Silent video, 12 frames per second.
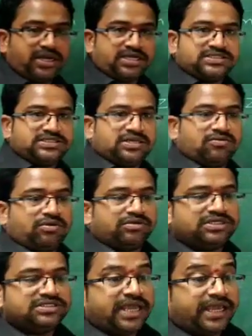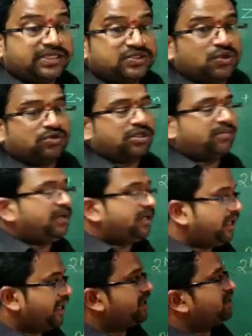gas is evolved. That is an
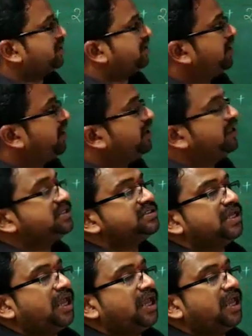exothermic reaction. It is